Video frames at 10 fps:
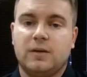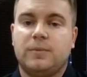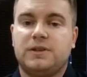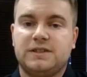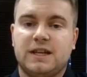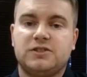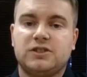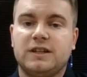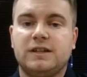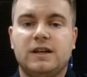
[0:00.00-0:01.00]
but
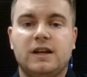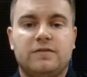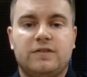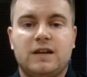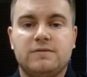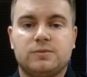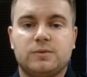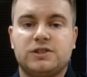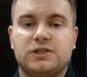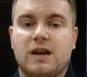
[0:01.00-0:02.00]
essentially, flavours which
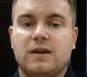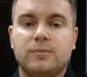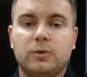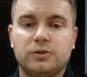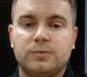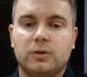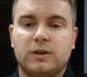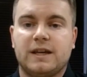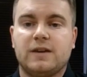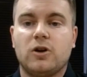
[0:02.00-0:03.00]
share multiple
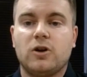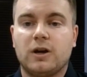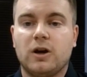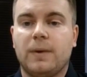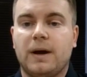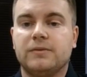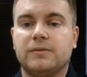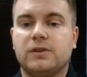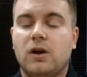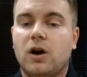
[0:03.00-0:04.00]
key aroma
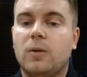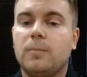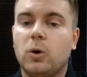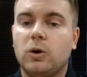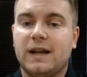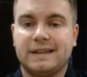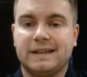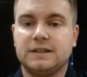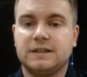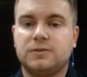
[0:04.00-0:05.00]
compounds are more
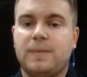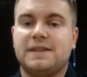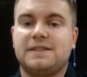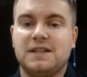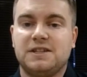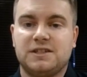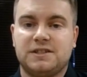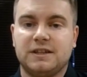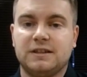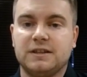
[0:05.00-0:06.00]
likely to pair
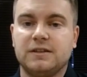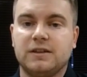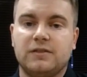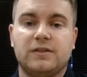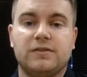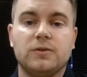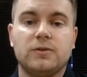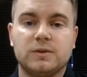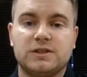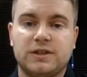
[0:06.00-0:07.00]
synergistically than those
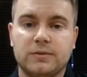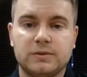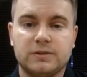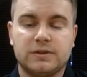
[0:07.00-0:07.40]
which don't.